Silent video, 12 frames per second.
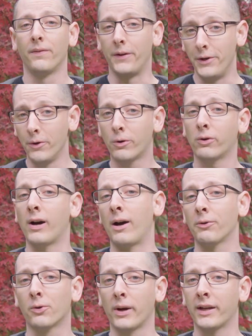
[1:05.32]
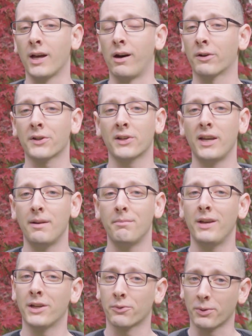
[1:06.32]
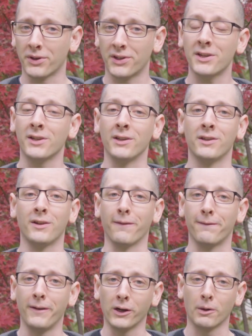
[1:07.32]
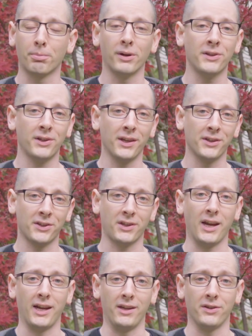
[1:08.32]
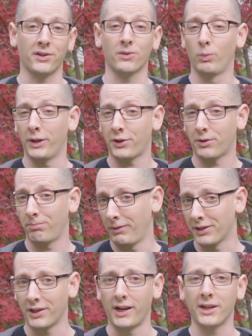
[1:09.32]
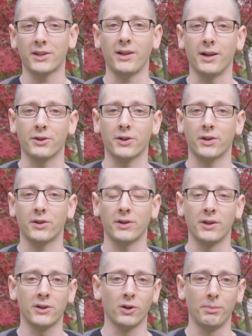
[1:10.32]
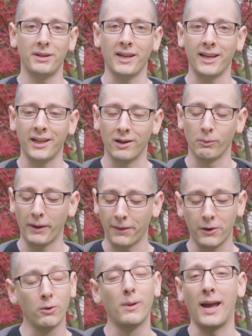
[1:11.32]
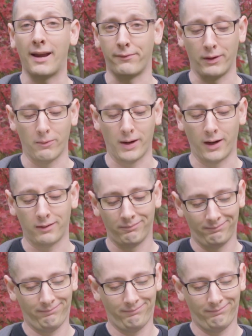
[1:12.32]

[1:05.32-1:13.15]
The new cloud gray color scheme is resistant to fingerprints and stains, which is a nice touch since you'll be taking it with you everywhere.